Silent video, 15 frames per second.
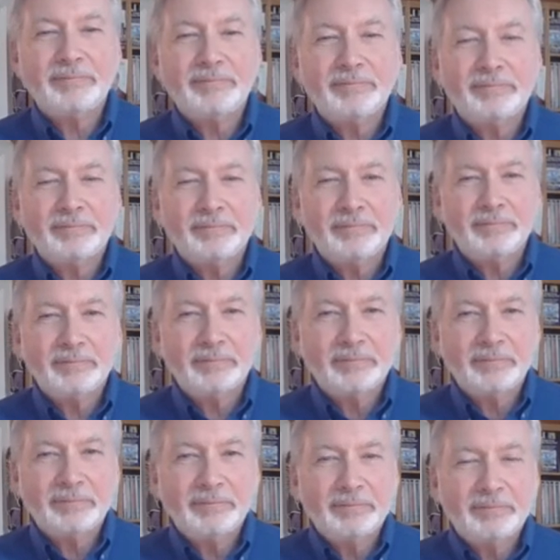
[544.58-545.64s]

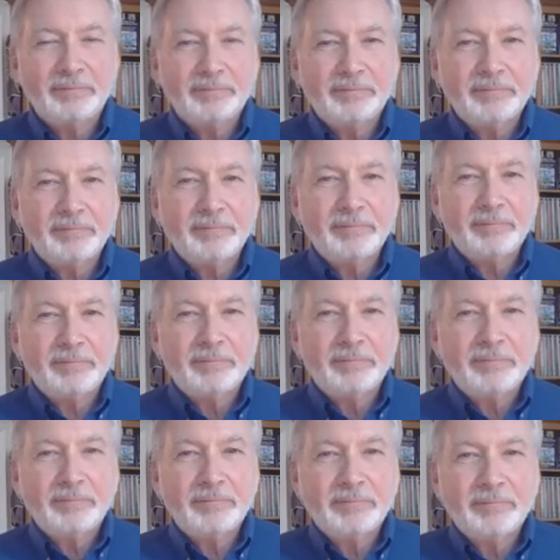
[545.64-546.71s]

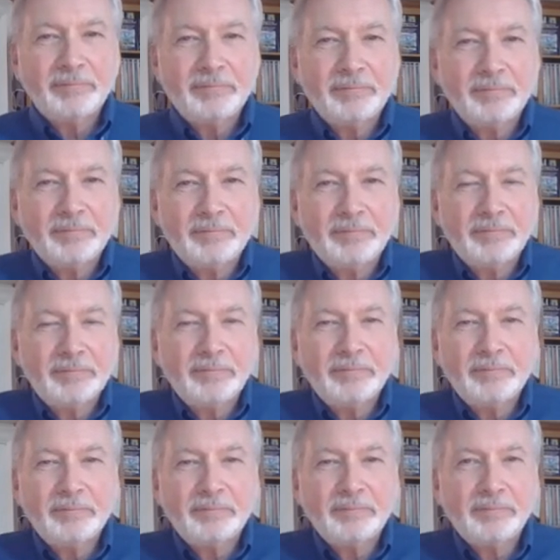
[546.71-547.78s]

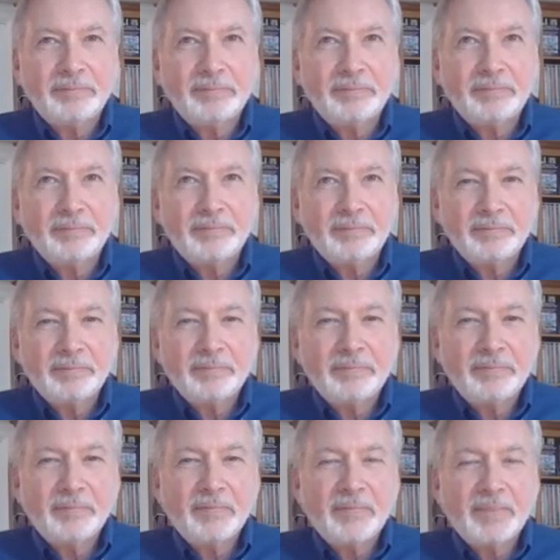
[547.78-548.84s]

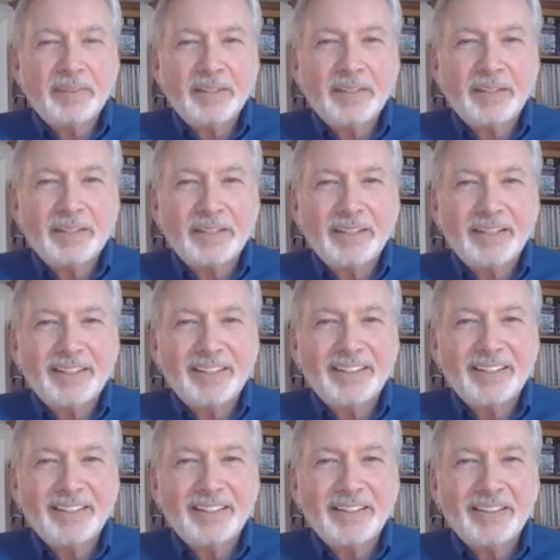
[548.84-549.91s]

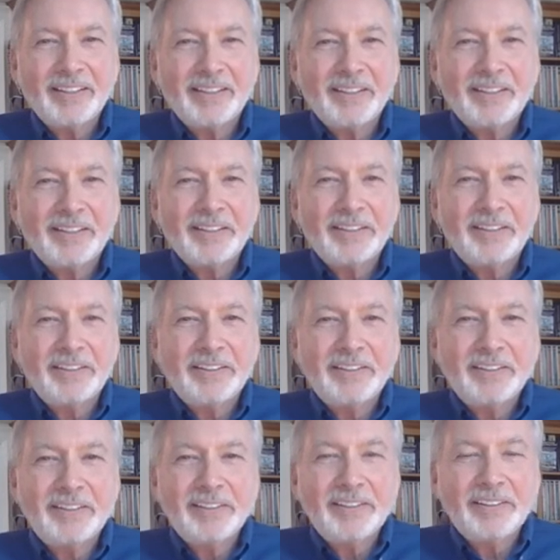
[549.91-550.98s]

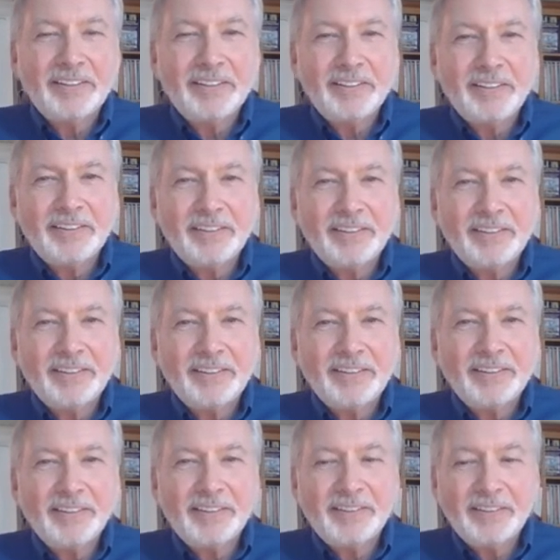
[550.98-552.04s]

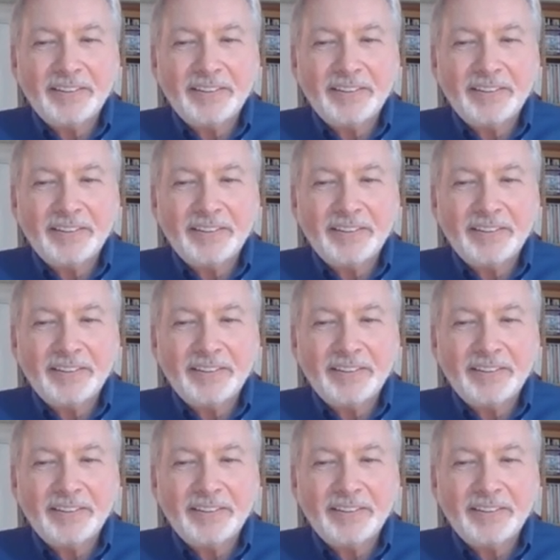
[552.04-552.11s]
No words are spoken by the person on screen.